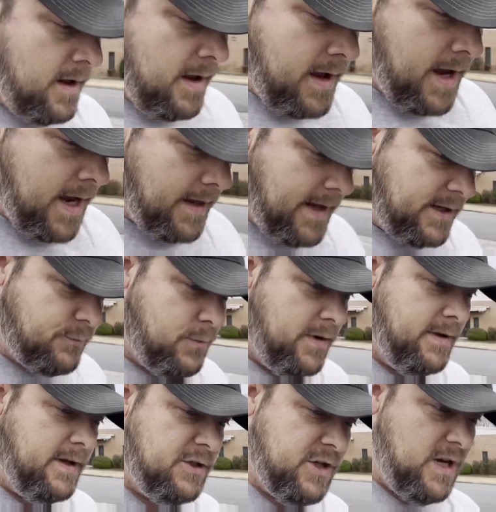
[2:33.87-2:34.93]
And that's when
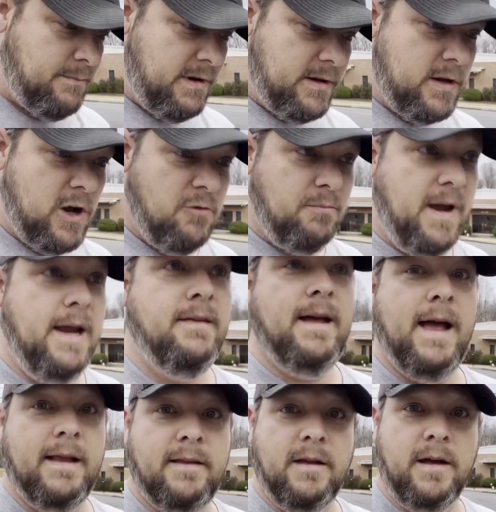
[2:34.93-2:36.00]
the gentleman told me
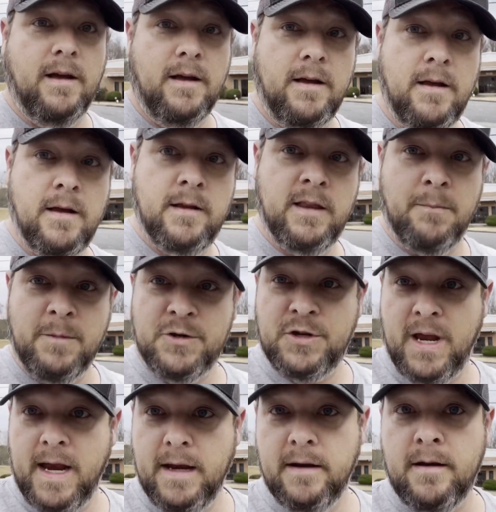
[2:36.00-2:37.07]
that the
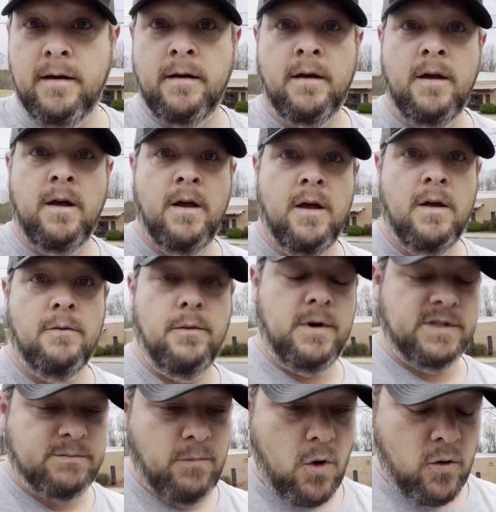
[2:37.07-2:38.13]
machine was
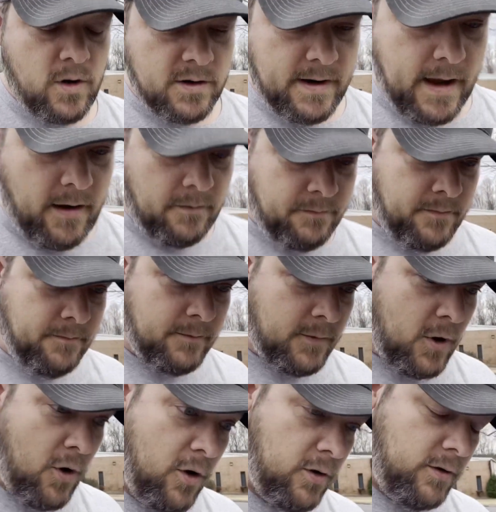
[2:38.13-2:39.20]
broken down
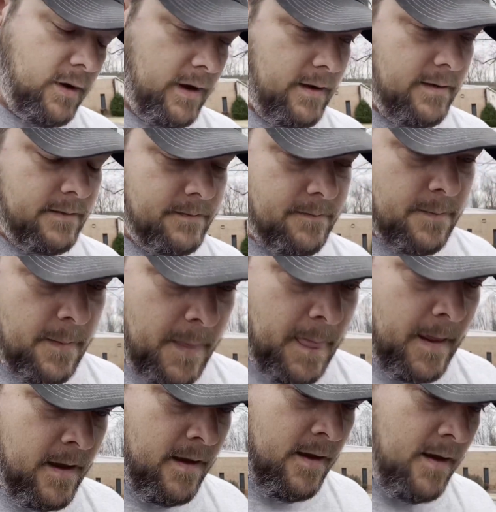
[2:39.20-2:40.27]
currently.
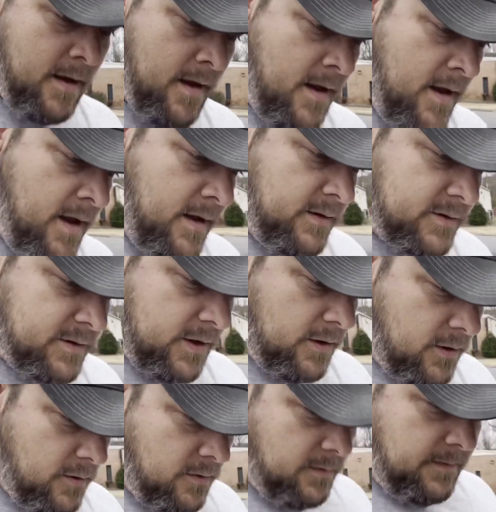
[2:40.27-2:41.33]

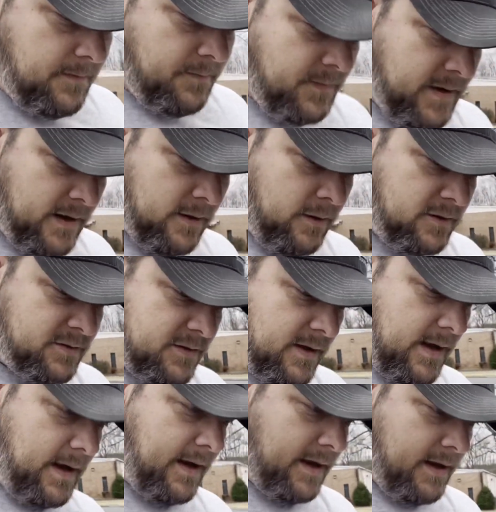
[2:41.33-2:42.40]
So it looks like